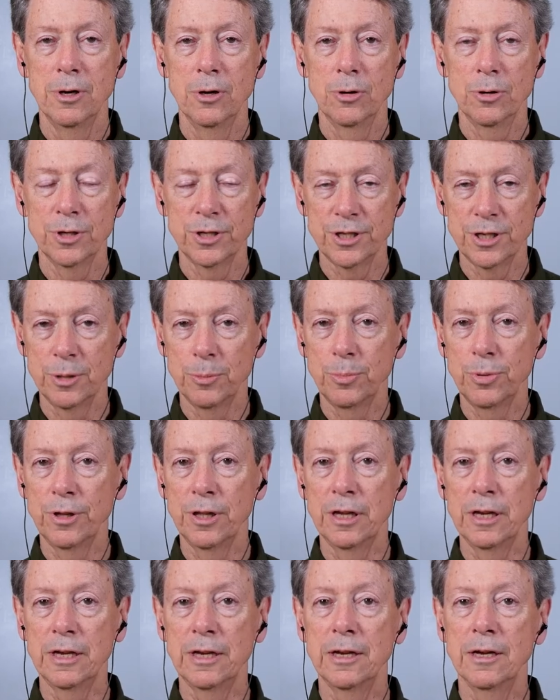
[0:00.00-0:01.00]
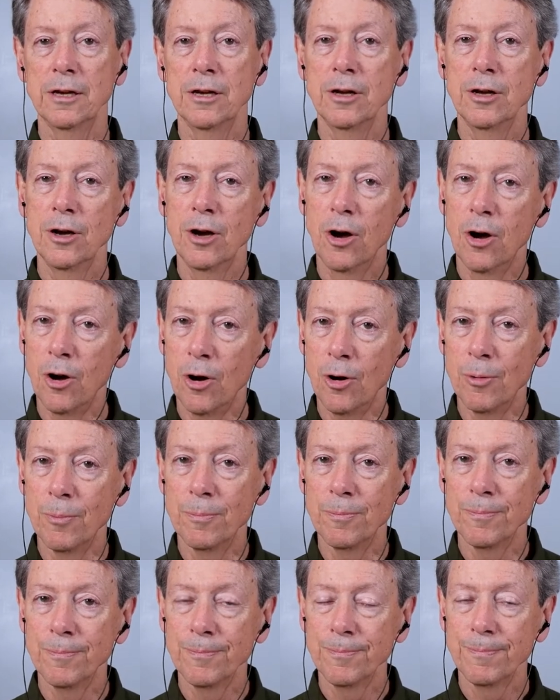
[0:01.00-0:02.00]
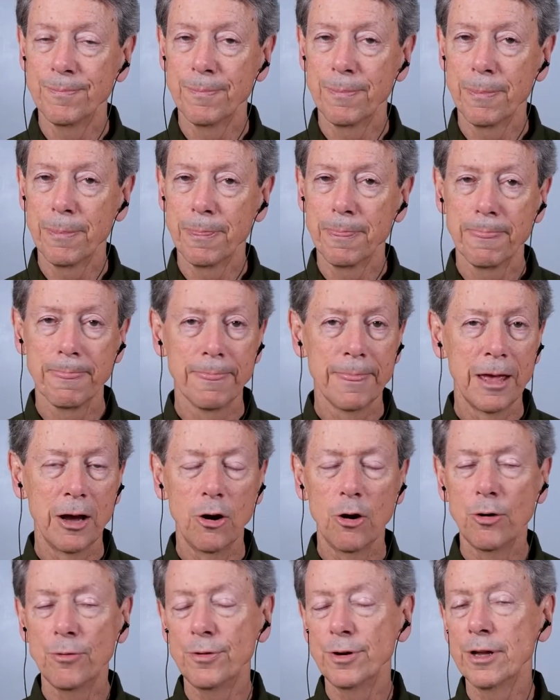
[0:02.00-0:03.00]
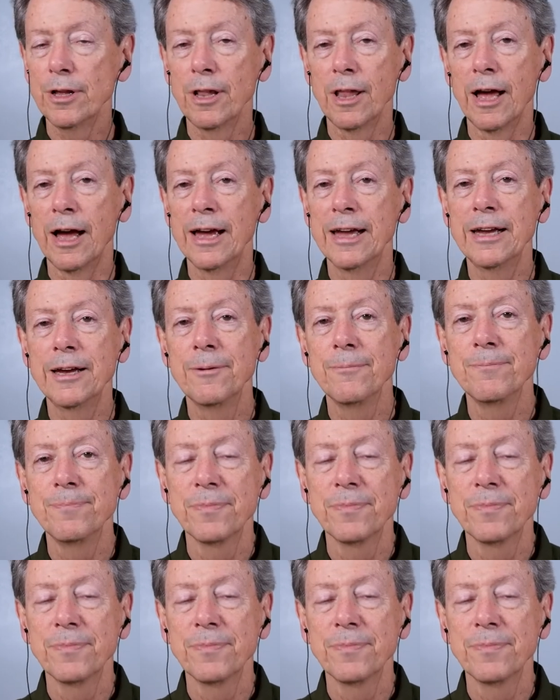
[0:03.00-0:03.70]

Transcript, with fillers: or simply home. However you like.